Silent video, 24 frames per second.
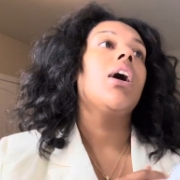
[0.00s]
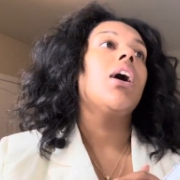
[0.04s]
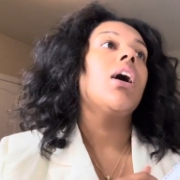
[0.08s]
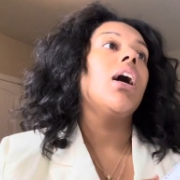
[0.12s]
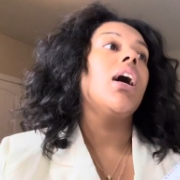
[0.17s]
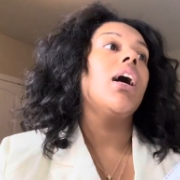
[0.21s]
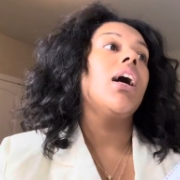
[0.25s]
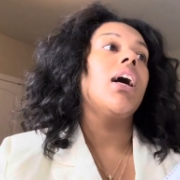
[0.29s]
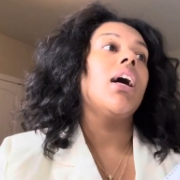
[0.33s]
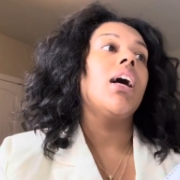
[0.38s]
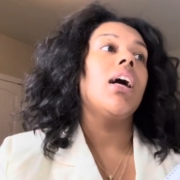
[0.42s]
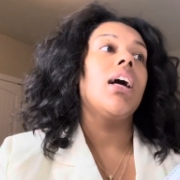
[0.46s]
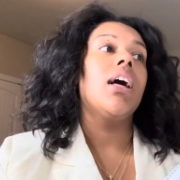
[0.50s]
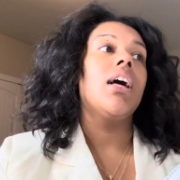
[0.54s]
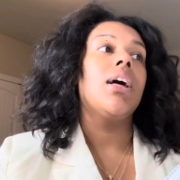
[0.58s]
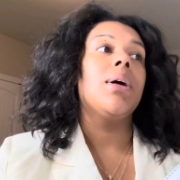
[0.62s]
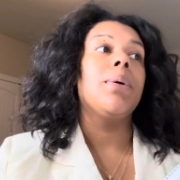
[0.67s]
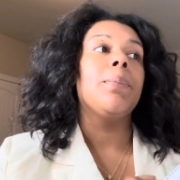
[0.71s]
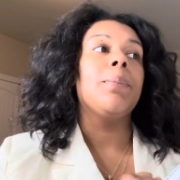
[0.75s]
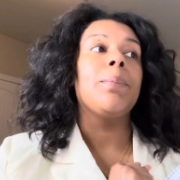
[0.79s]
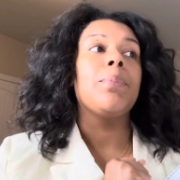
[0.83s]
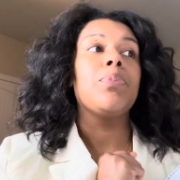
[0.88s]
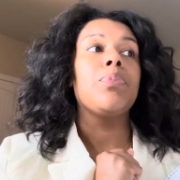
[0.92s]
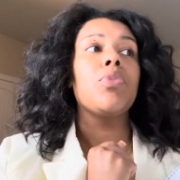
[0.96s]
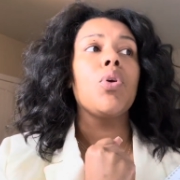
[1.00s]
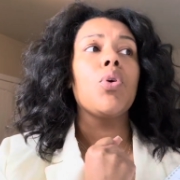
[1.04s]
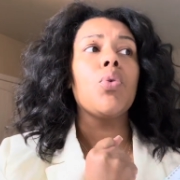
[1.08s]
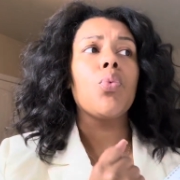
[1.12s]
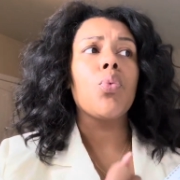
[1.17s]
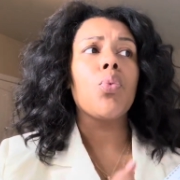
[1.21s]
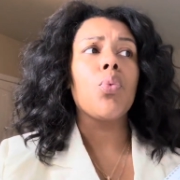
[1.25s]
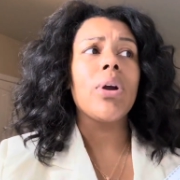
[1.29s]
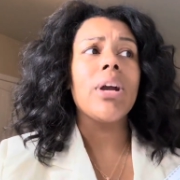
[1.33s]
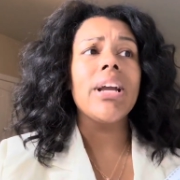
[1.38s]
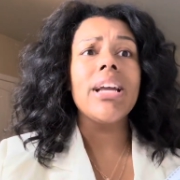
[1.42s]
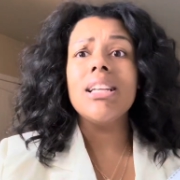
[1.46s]
um,
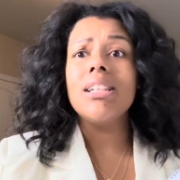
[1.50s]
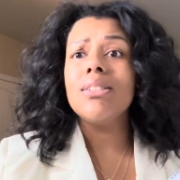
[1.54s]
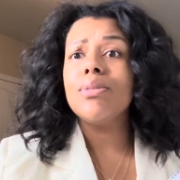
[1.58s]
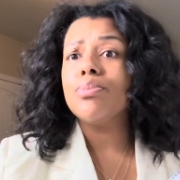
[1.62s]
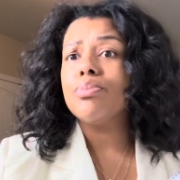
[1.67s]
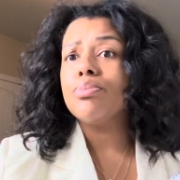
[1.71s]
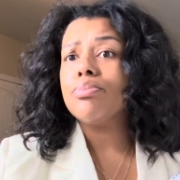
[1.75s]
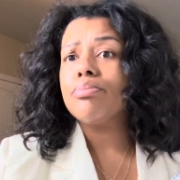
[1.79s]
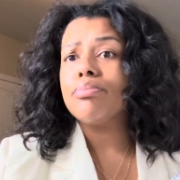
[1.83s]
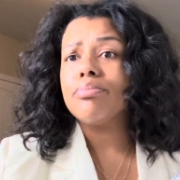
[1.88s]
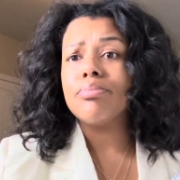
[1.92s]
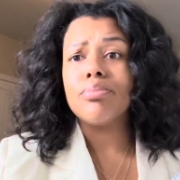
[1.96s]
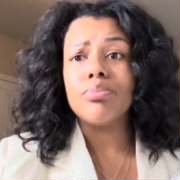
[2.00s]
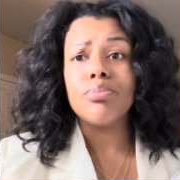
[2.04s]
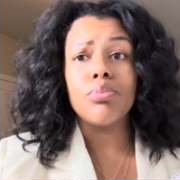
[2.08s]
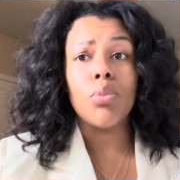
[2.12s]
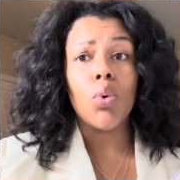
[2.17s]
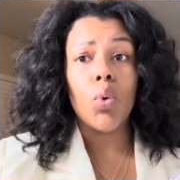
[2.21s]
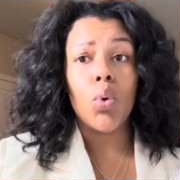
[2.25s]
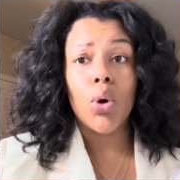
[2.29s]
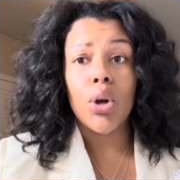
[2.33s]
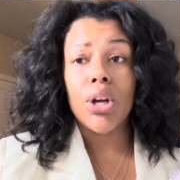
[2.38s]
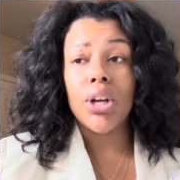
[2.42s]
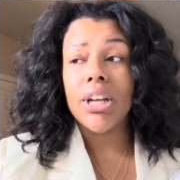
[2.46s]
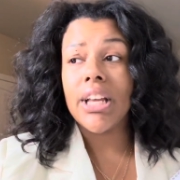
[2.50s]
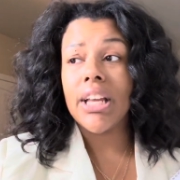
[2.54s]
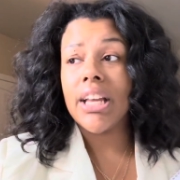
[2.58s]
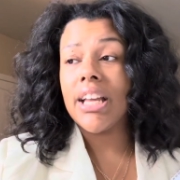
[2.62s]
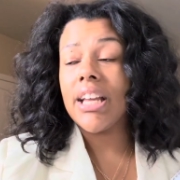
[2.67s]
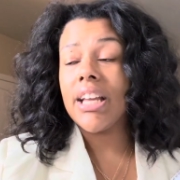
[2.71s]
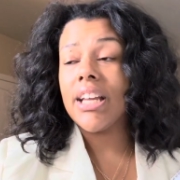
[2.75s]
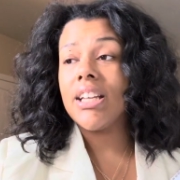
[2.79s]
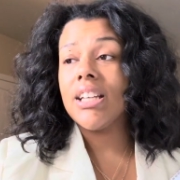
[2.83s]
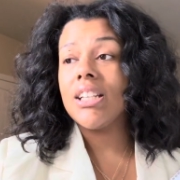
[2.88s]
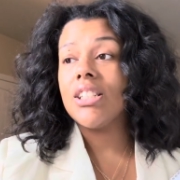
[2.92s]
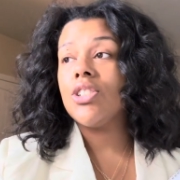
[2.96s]
rent,
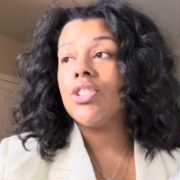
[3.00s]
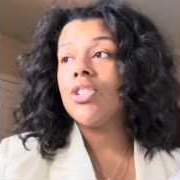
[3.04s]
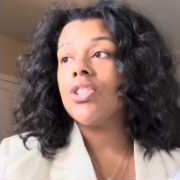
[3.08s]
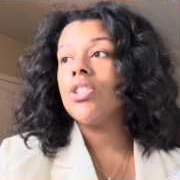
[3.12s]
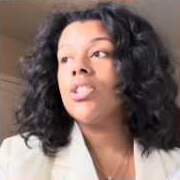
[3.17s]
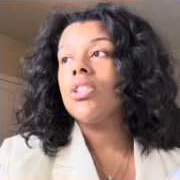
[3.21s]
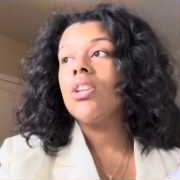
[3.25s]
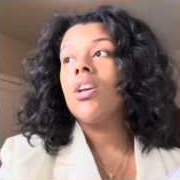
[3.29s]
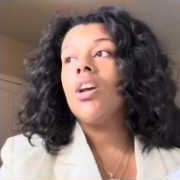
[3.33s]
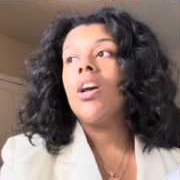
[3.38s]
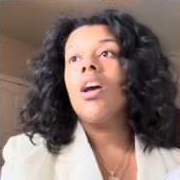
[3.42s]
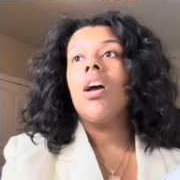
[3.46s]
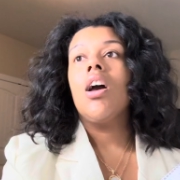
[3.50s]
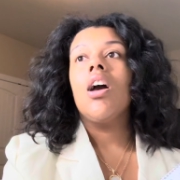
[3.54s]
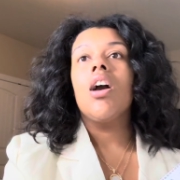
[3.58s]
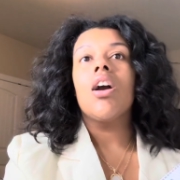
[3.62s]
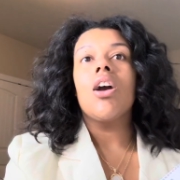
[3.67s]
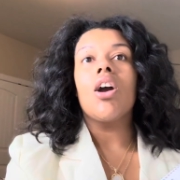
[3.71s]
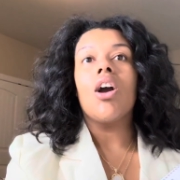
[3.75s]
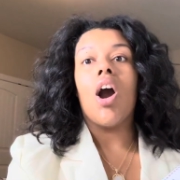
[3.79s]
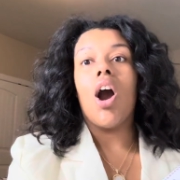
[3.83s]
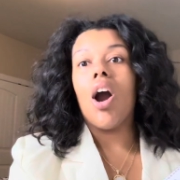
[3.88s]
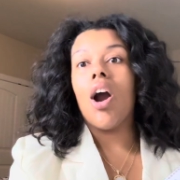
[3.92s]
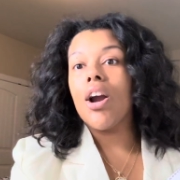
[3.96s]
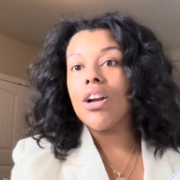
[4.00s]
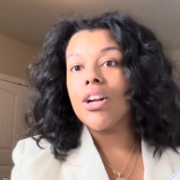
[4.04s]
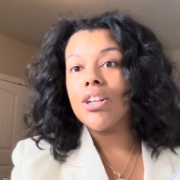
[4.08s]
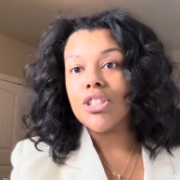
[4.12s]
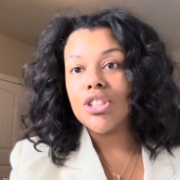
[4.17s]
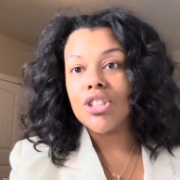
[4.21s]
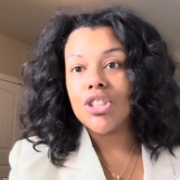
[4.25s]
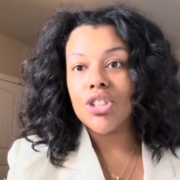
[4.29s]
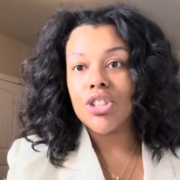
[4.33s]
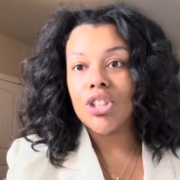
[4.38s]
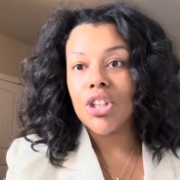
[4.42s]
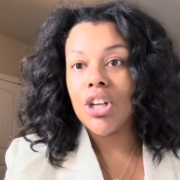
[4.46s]
mortgage, car
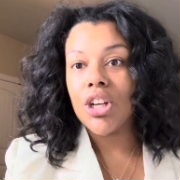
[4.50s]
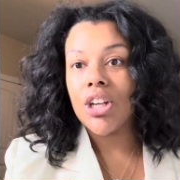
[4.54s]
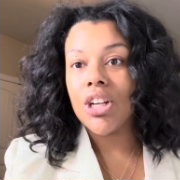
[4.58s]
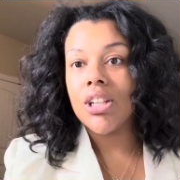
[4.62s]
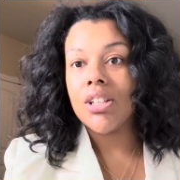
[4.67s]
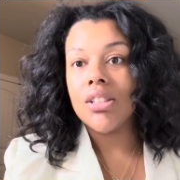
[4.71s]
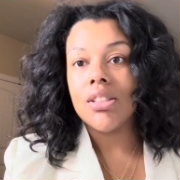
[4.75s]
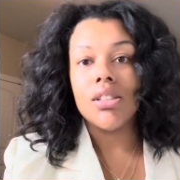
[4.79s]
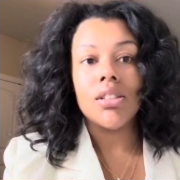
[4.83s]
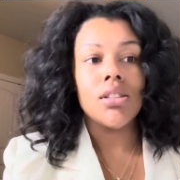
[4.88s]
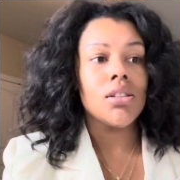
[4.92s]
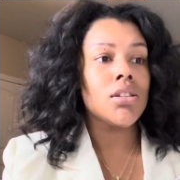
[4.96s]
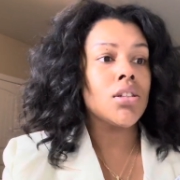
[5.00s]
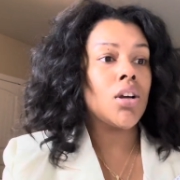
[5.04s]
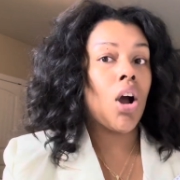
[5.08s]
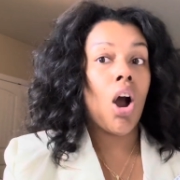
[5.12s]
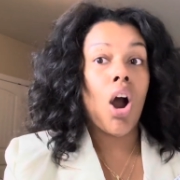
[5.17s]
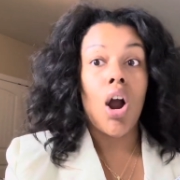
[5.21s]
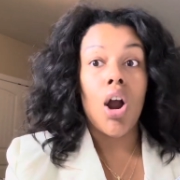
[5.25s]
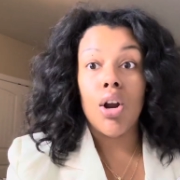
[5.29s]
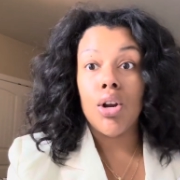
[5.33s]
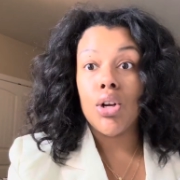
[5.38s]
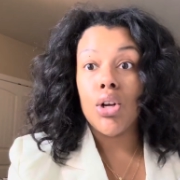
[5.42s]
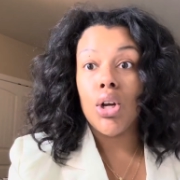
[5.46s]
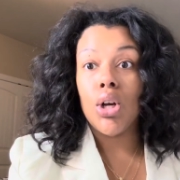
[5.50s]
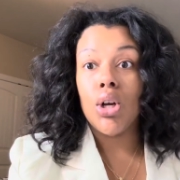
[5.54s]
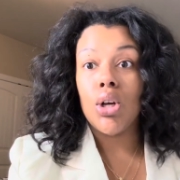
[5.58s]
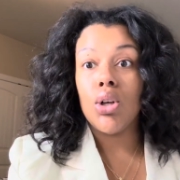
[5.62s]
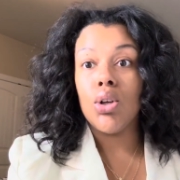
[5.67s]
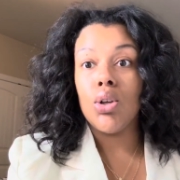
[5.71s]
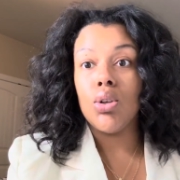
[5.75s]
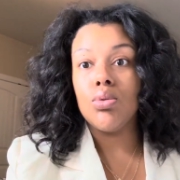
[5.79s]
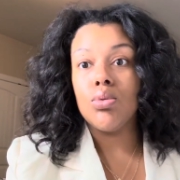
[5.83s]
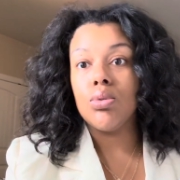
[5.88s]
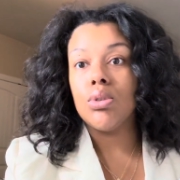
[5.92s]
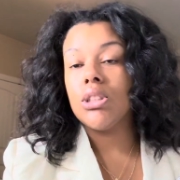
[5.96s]
insurance, car
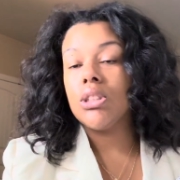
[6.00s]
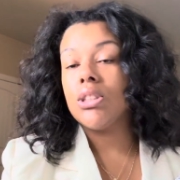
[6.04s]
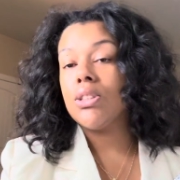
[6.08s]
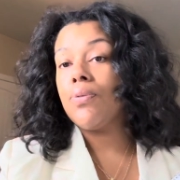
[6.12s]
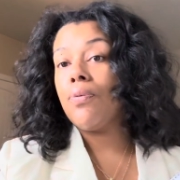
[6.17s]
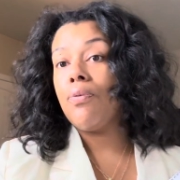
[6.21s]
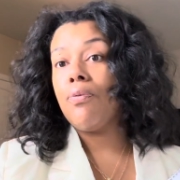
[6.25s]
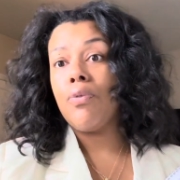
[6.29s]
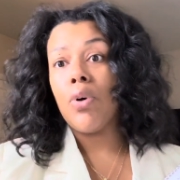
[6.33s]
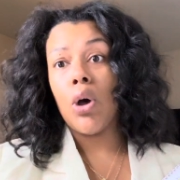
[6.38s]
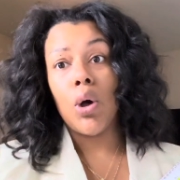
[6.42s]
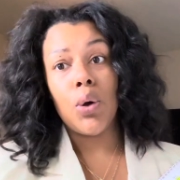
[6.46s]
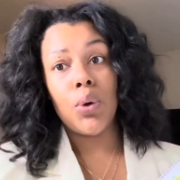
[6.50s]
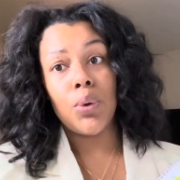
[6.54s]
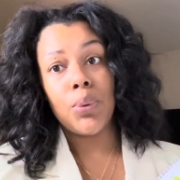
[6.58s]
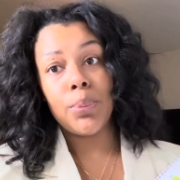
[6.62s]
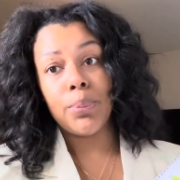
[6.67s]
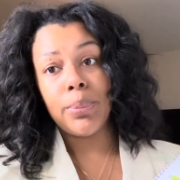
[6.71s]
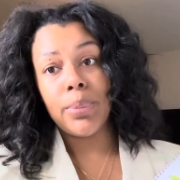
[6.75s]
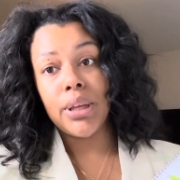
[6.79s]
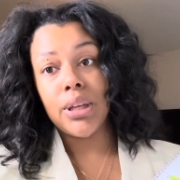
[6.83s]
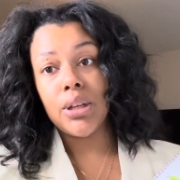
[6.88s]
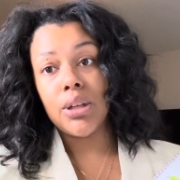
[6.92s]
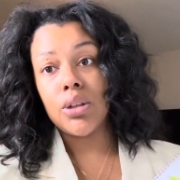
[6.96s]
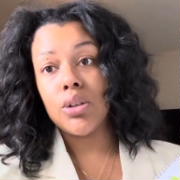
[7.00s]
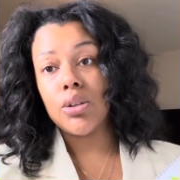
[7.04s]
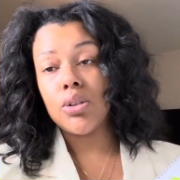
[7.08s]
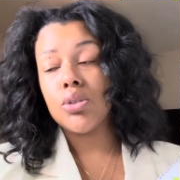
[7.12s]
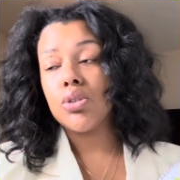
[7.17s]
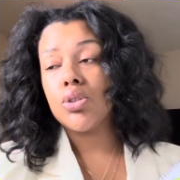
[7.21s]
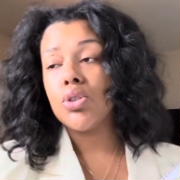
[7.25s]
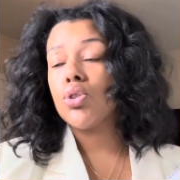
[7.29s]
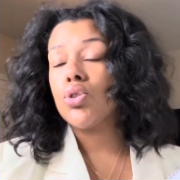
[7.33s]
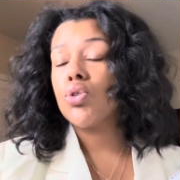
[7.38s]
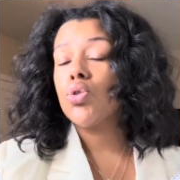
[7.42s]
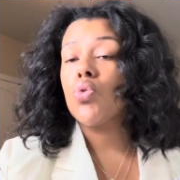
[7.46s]
notes, phone
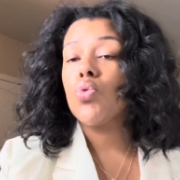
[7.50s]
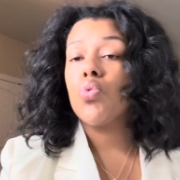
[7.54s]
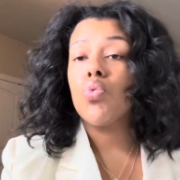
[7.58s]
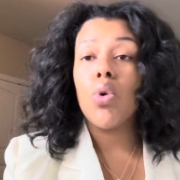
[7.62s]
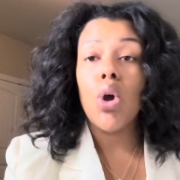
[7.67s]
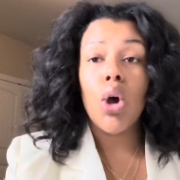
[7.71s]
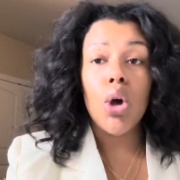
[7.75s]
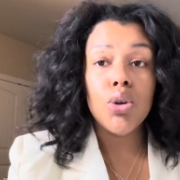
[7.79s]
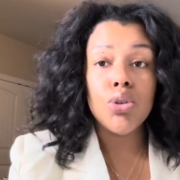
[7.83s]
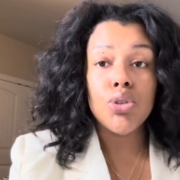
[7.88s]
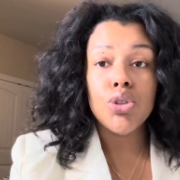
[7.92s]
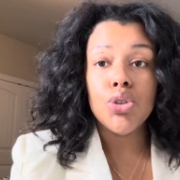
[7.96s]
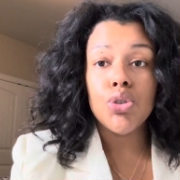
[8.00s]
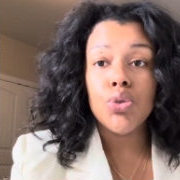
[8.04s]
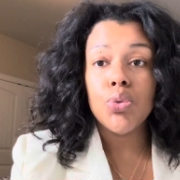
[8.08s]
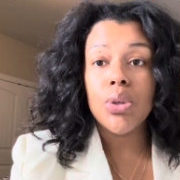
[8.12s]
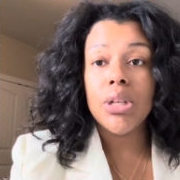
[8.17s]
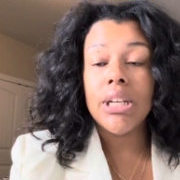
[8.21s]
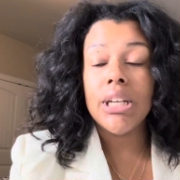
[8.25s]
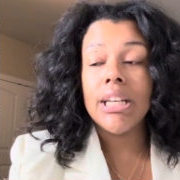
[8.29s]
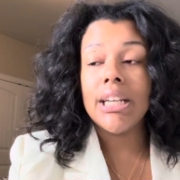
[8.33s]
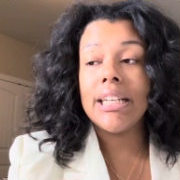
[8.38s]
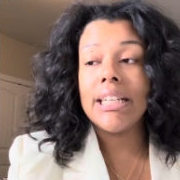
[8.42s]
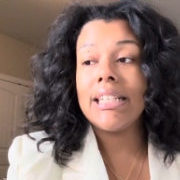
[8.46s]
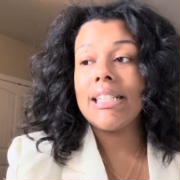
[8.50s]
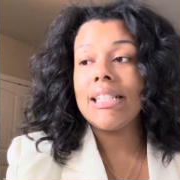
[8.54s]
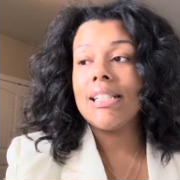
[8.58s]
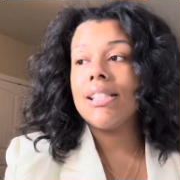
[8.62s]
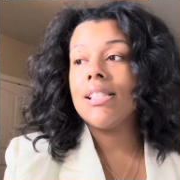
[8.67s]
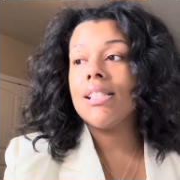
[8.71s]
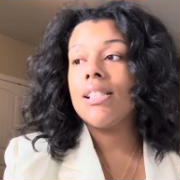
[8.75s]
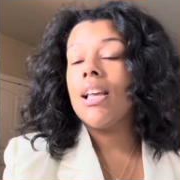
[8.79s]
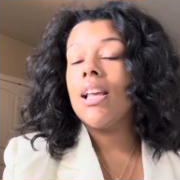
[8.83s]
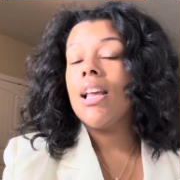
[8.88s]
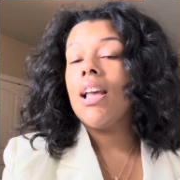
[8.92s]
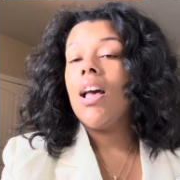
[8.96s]
bills,
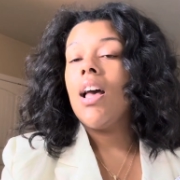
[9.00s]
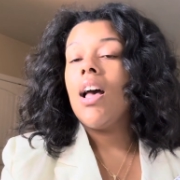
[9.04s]
groceries.